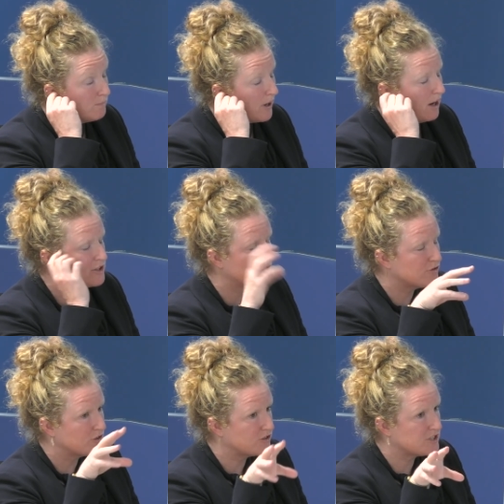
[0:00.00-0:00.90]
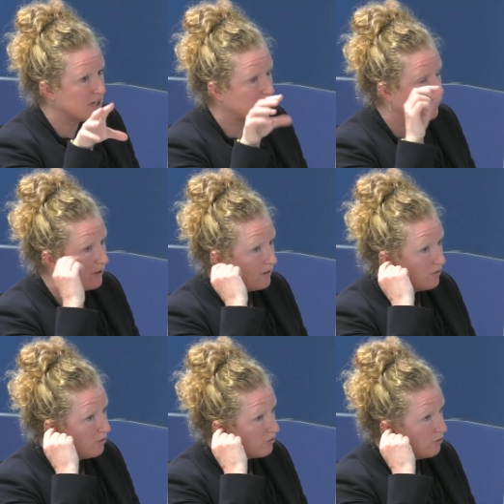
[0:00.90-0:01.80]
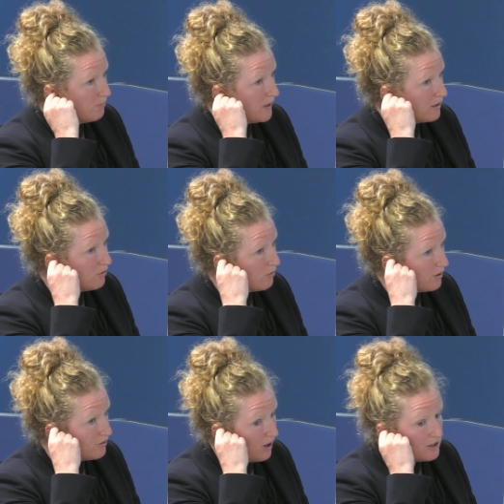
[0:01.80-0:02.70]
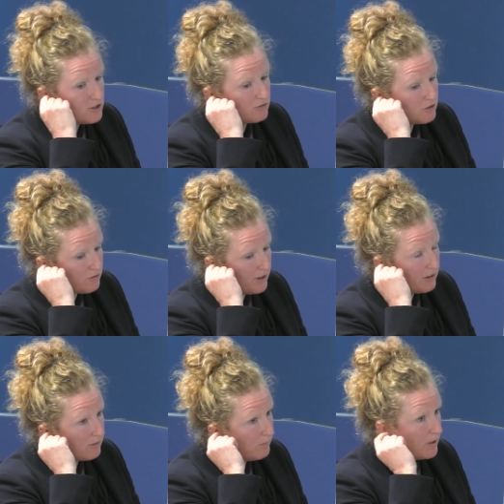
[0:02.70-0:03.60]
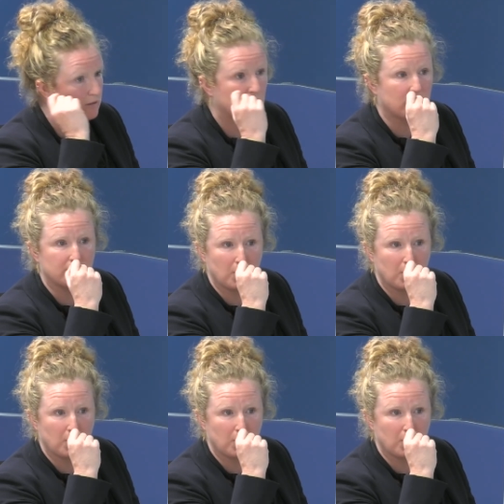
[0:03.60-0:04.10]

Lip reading: But I don't understand why he thought it could be ignored. I don't agree it can be ignored.